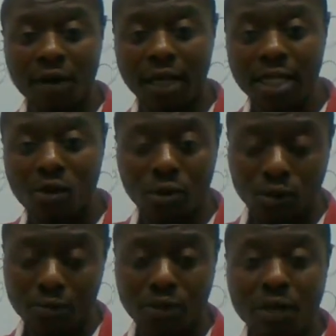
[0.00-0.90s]
equal
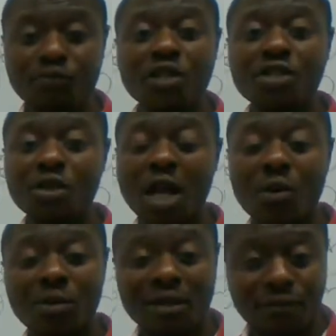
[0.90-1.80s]
groups. So
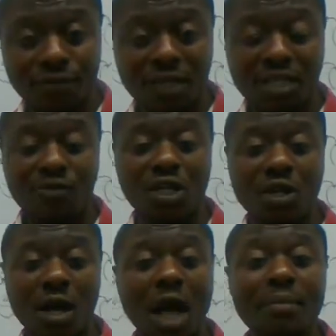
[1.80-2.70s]
now let's
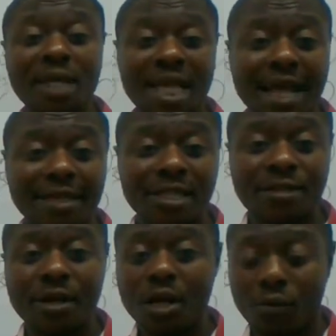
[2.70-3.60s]
figure out how many
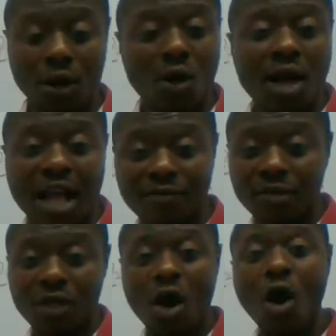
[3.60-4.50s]
candies we all have.
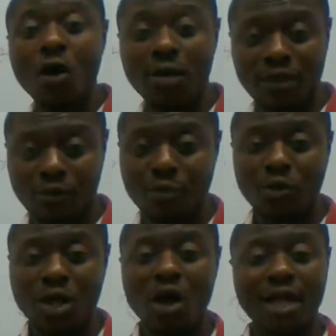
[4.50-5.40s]
If we
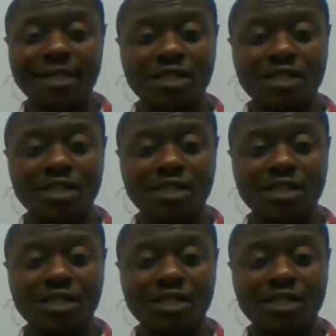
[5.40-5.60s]
put our candies